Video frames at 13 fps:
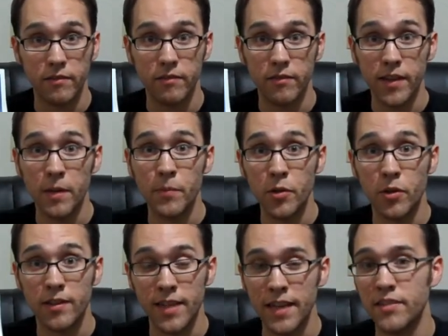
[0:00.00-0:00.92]

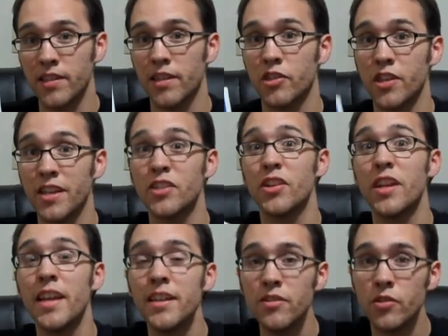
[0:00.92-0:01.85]
therapeutic lifestyle change
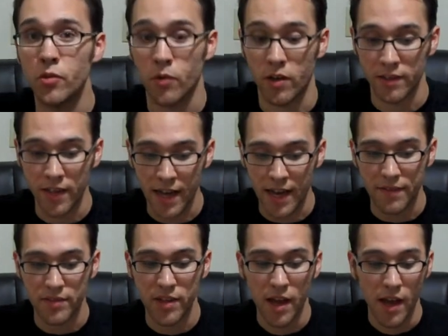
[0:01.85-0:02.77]
into our
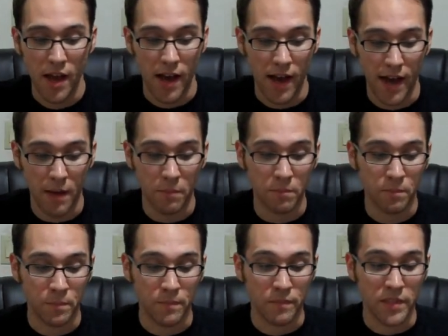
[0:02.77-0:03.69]
lives, um,
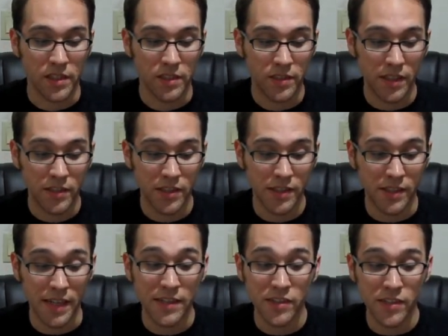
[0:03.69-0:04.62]
such as
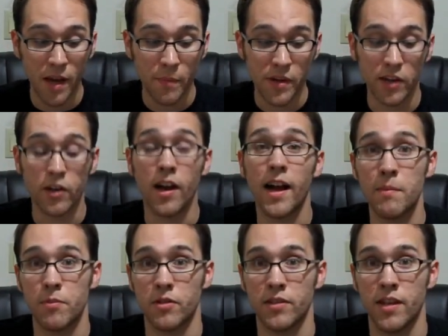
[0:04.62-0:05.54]
insomnia or
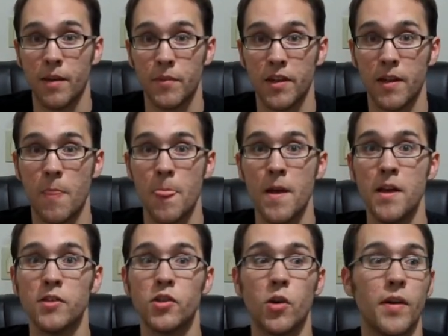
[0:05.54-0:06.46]
hypersomnia.
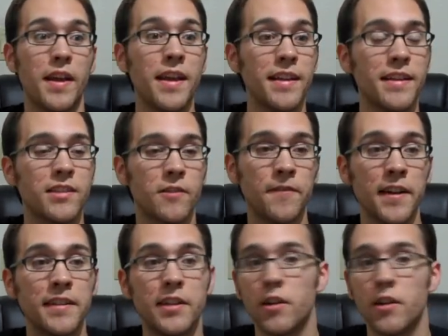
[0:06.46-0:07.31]
So it is affecting